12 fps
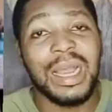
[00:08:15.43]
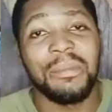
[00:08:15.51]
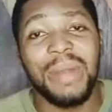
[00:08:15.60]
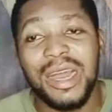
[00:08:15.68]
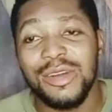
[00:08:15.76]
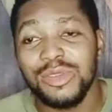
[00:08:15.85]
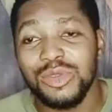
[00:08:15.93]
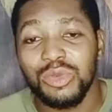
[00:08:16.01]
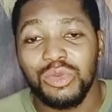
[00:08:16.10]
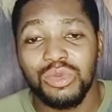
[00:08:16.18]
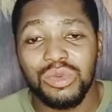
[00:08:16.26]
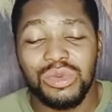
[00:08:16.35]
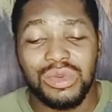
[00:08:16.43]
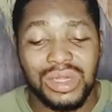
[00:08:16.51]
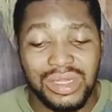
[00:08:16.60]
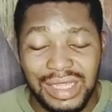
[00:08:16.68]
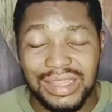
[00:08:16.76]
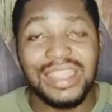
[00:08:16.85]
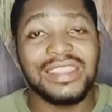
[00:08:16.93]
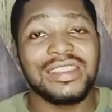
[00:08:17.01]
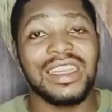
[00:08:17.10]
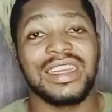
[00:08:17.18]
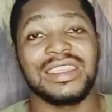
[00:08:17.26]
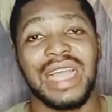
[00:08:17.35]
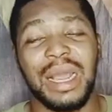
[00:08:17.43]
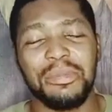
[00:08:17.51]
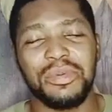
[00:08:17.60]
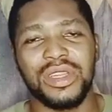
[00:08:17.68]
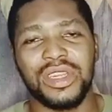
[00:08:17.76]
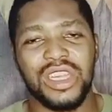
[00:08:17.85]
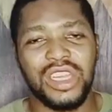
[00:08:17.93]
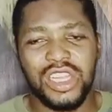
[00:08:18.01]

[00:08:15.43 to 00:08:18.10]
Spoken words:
about the things that is happening,